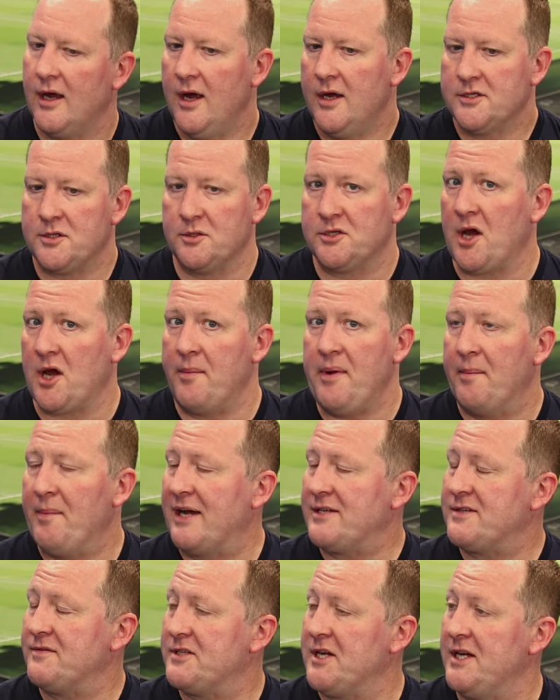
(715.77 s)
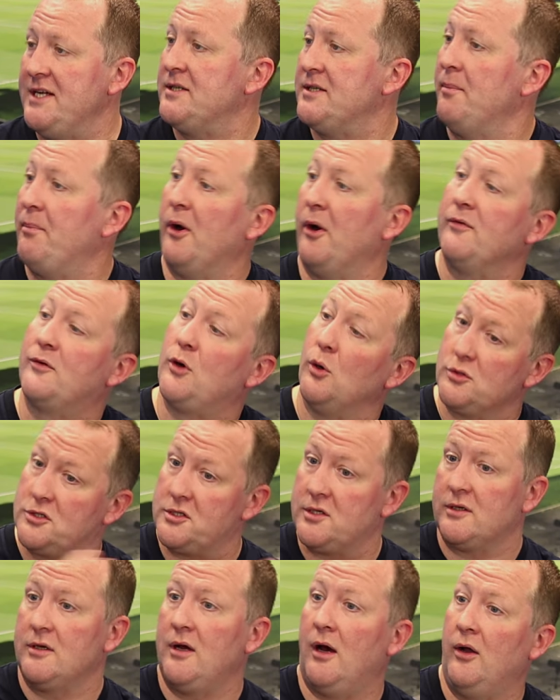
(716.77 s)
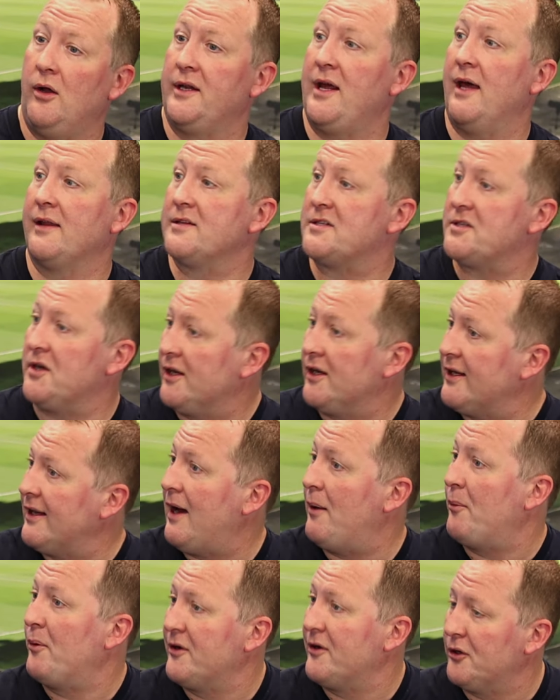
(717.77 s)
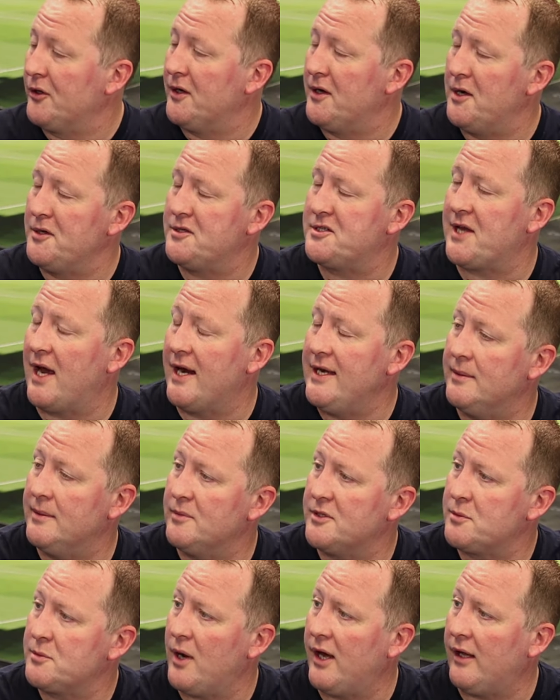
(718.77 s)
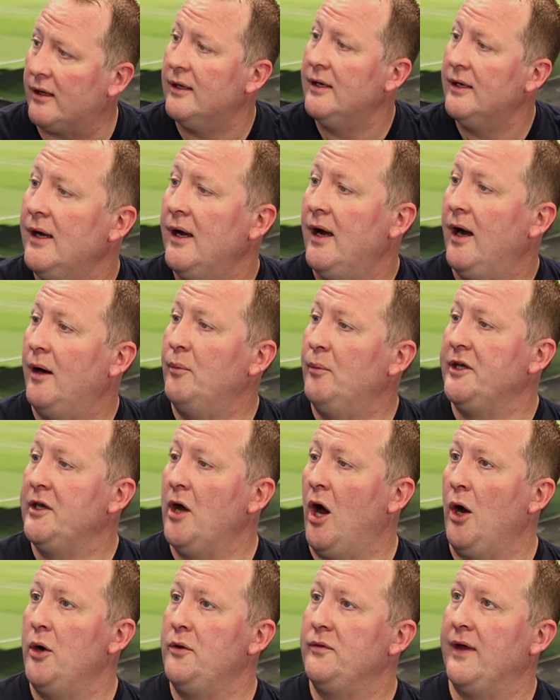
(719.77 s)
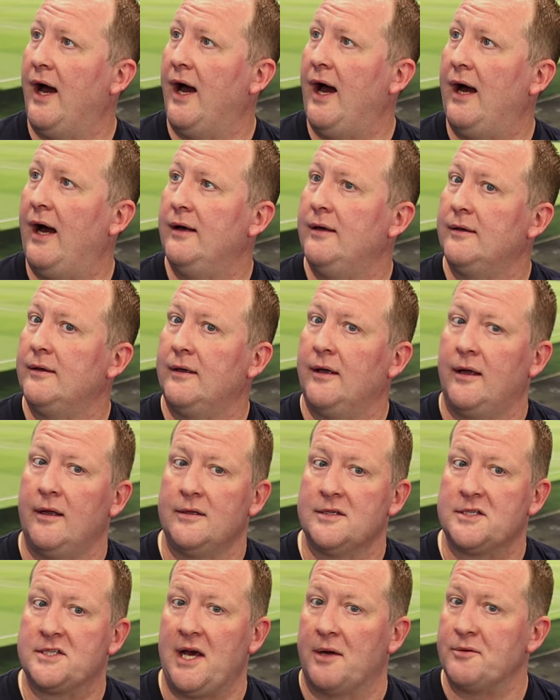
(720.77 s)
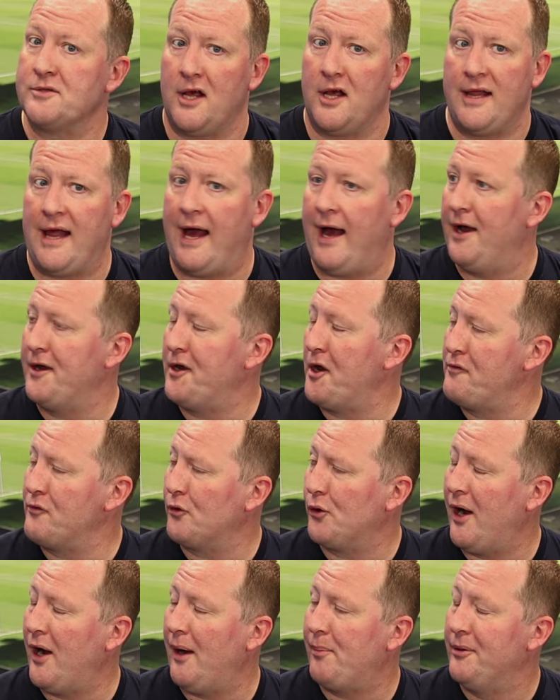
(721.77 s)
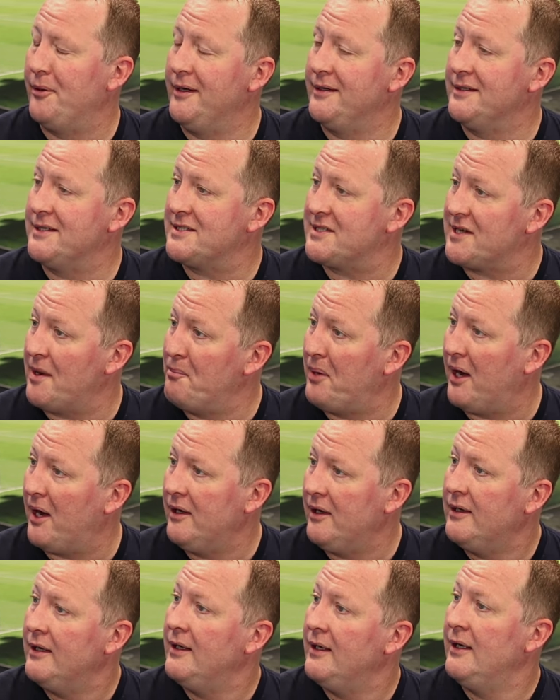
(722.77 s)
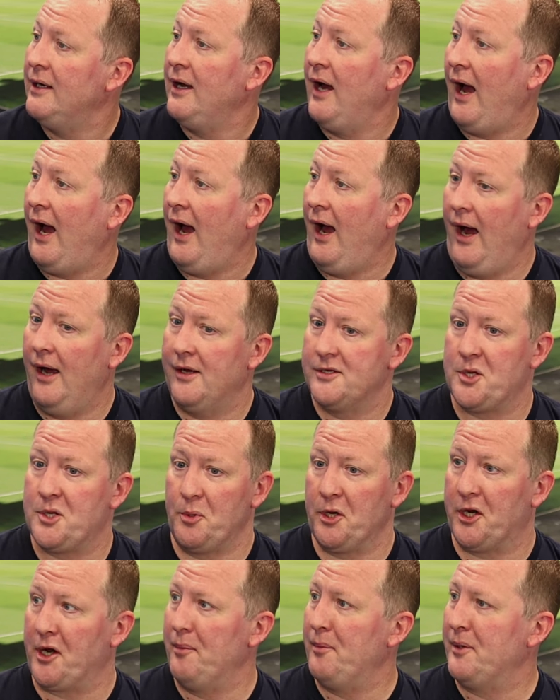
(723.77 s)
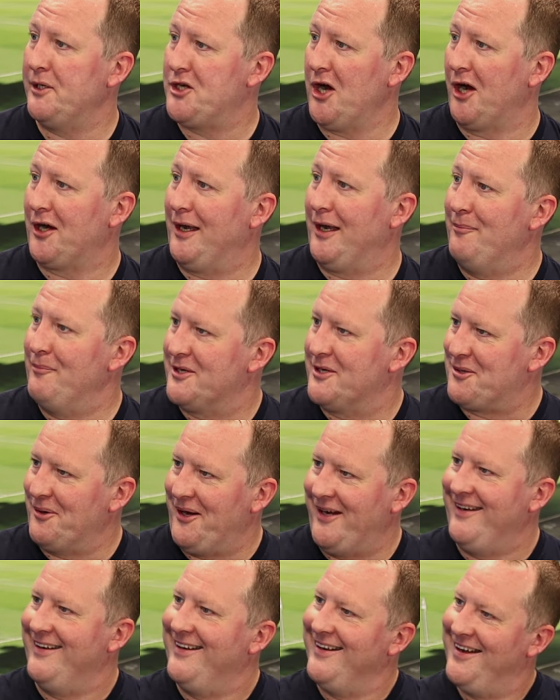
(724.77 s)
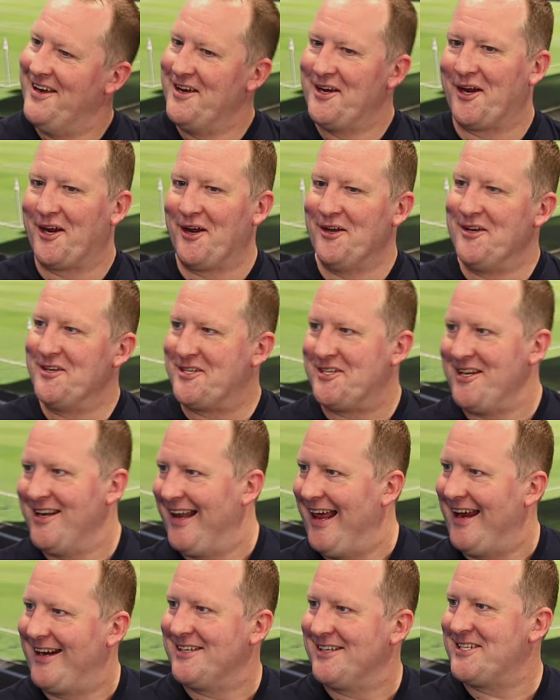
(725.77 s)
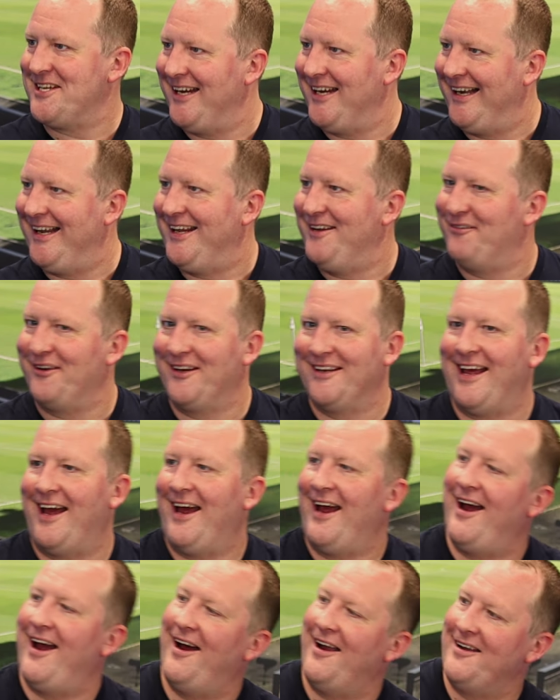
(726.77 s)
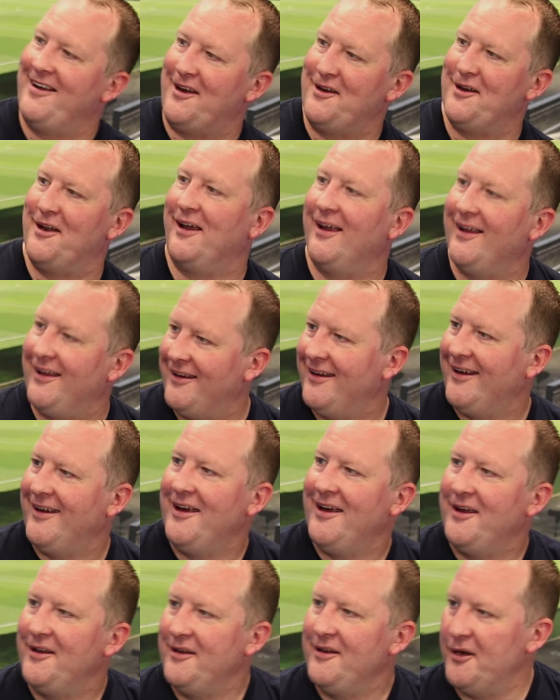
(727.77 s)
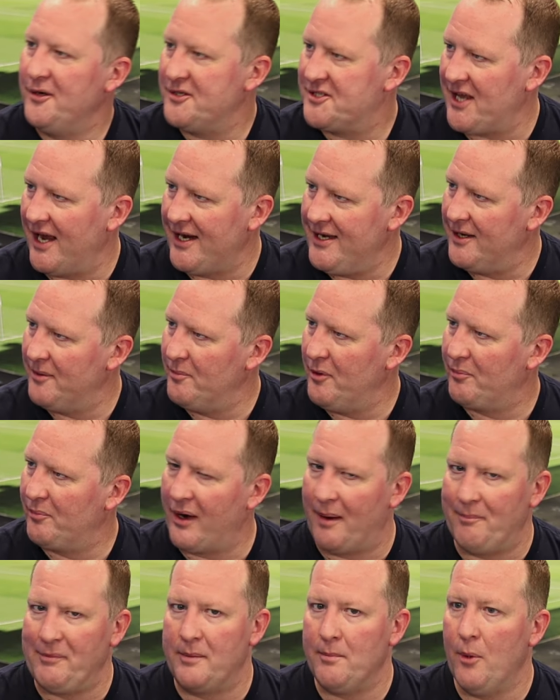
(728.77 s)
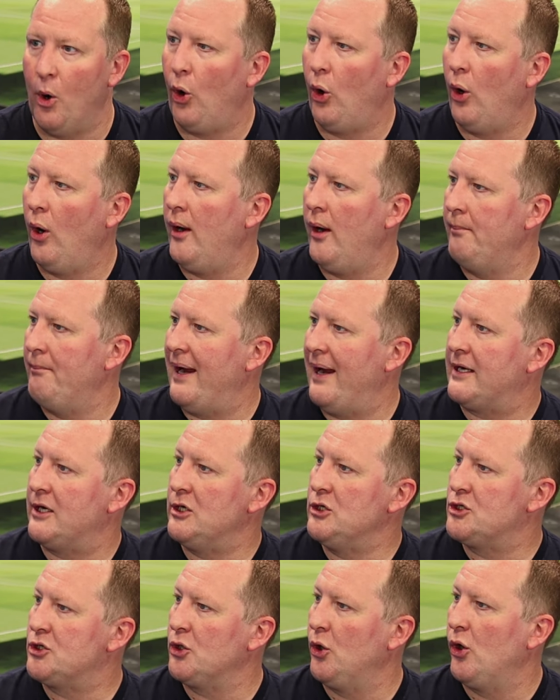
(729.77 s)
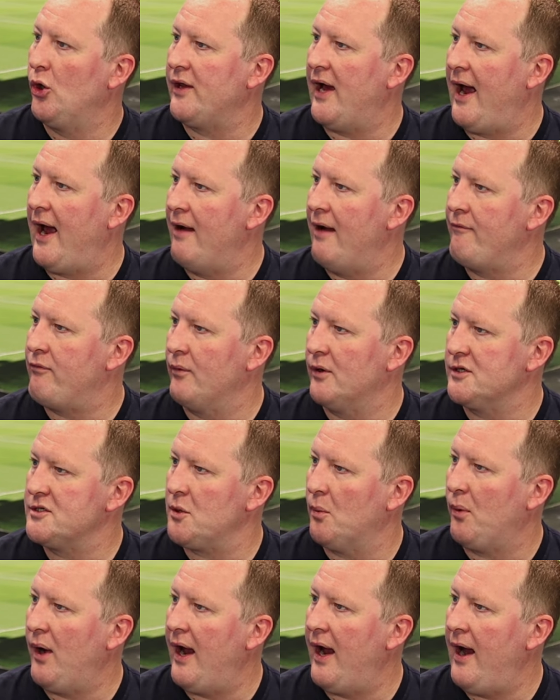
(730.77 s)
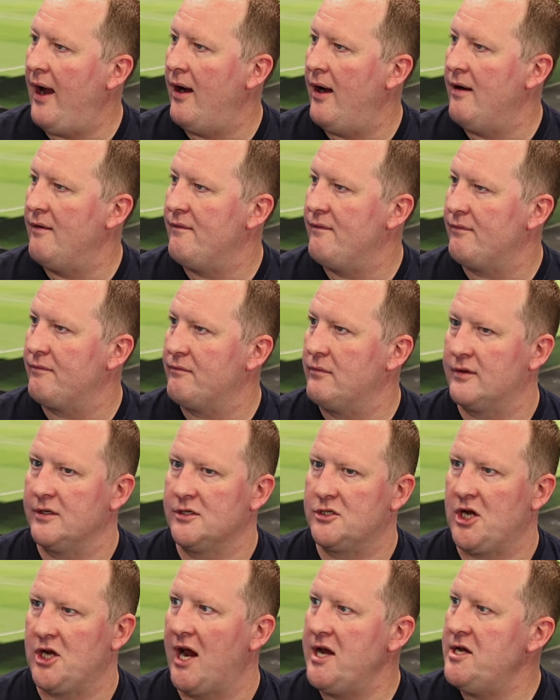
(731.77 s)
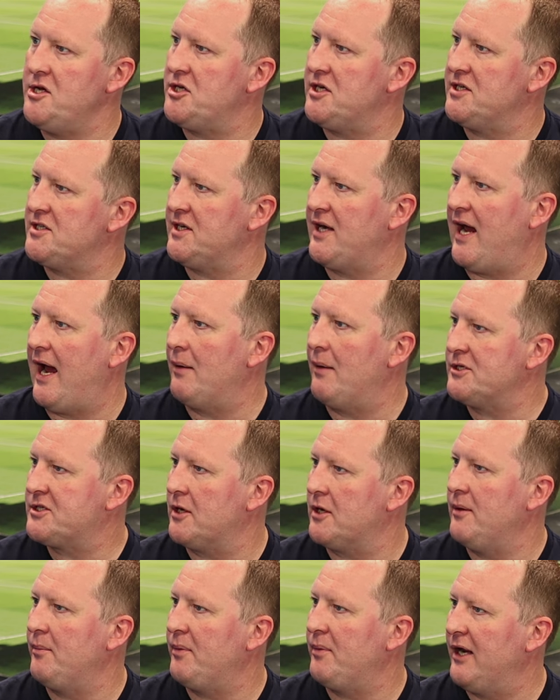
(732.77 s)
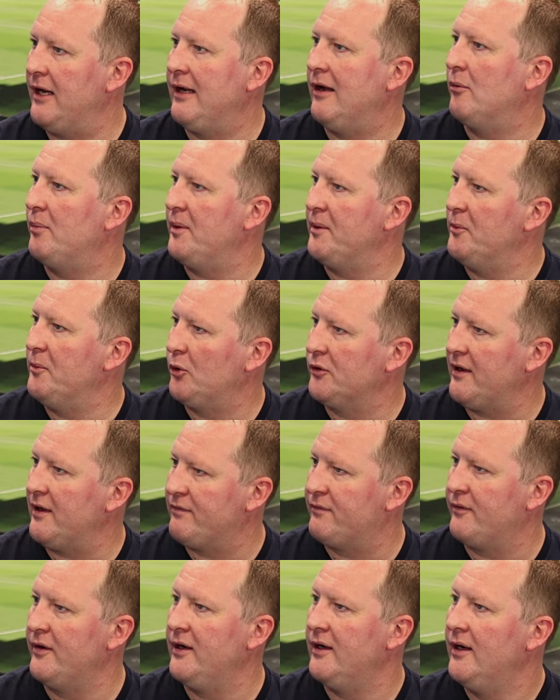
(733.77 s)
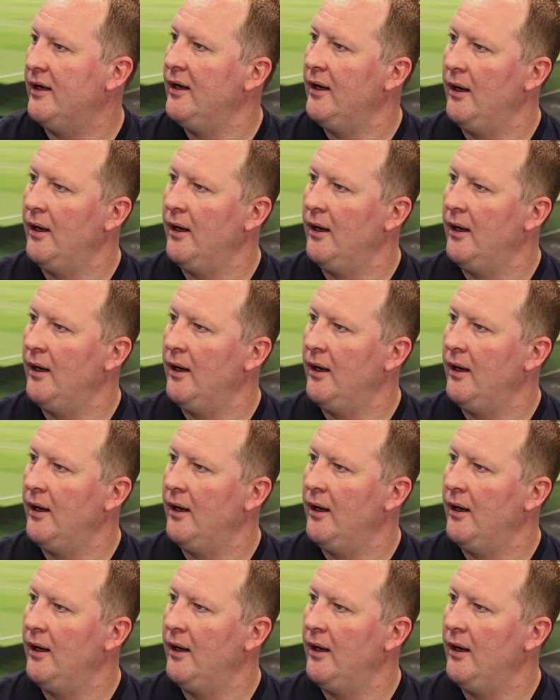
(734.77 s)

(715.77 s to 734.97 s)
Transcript: So it's going to be a massive season. But of course, on the other side of that, we've got the new stadium as well. And we know that it sounds like the handover will happen in December. So we're going to be juggling between Goodison Legacy leaving there and then the new stadium at Bramley Moor, and making sure that everyone's aware of the changes and how it's going to be a little bit more different.